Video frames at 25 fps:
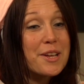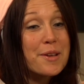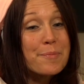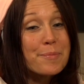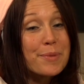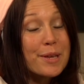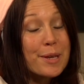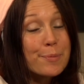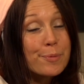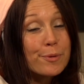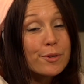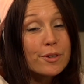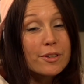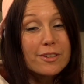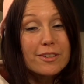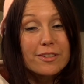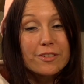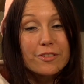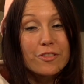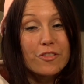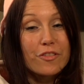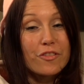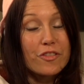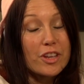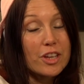people
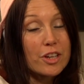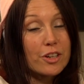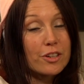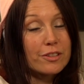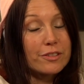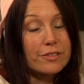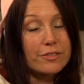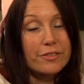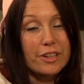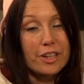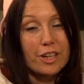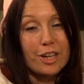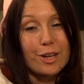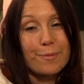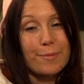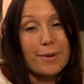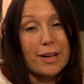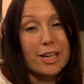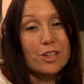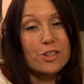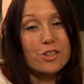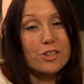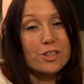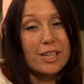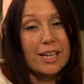feel very
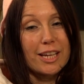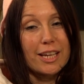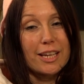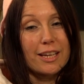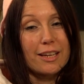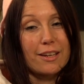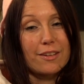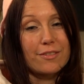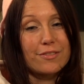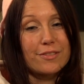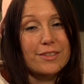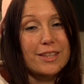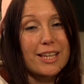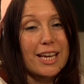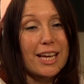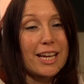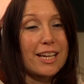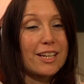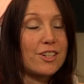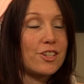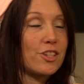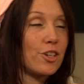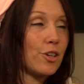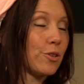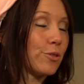much like if they
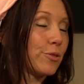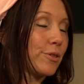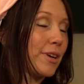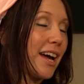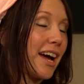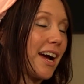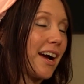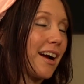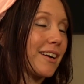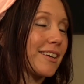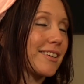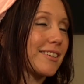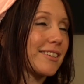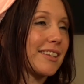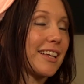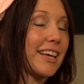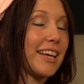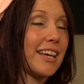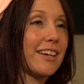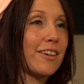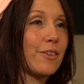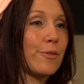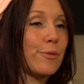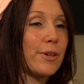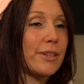don't act
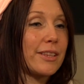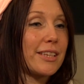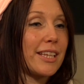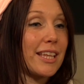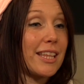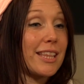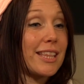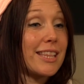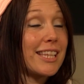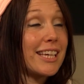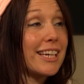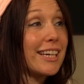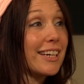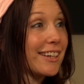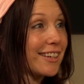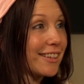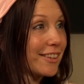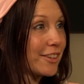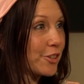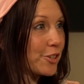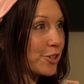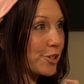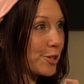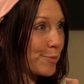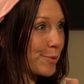like what they think
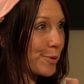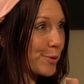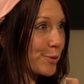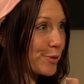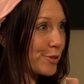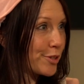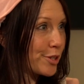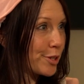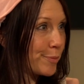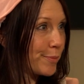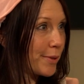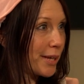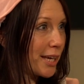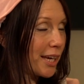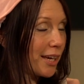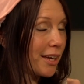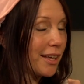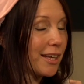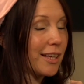they're supposed to be,